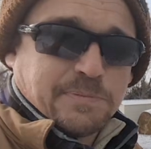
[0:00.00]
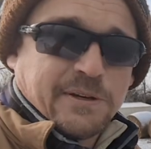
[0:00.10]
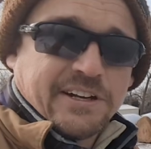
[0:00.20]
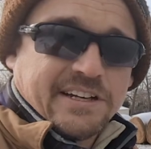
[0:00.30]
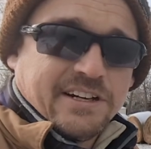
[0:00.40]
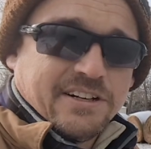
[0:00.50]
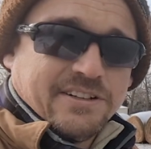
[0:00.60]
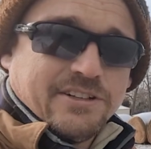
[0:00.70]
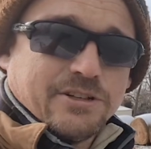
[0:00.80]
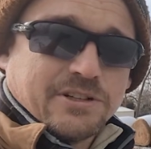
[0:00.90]
building
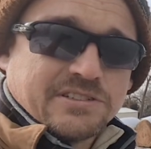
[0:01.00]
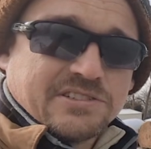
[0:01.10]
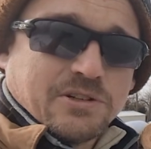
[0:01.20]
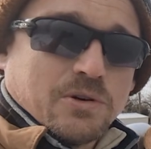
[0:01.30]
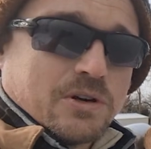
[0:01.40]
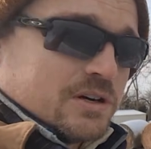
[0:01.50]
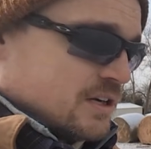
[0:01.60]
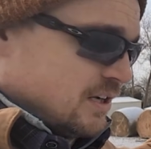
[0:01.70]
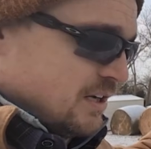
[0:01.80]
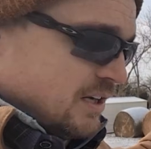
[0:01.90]
here, you can store
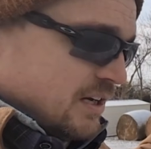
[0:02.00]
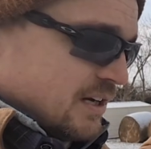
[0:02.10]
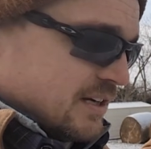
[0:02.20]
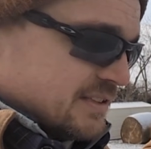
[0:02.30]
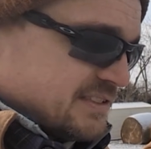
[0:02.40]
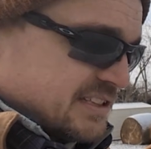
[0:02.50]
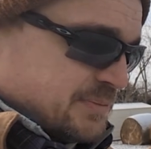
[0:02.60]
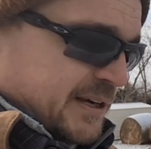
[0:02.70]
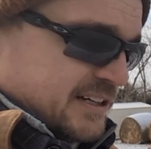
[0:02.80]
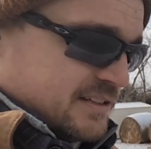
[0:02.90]
6
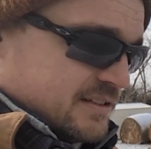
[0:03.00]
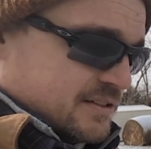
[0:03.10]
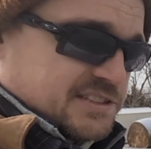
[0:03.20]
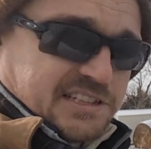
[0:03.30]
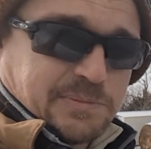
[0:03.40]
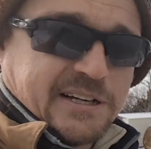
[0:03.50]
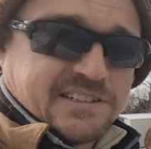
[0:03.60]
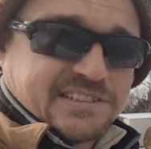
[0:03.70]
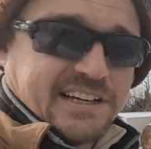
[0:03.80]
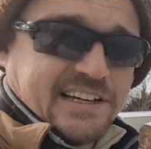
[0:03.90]

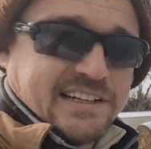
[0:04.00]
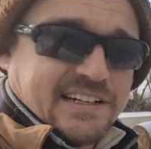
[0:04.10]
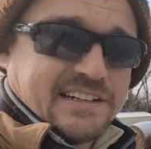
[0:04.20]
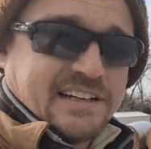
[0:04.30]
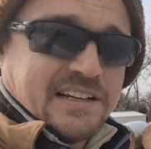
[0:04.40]
bales of hay in it.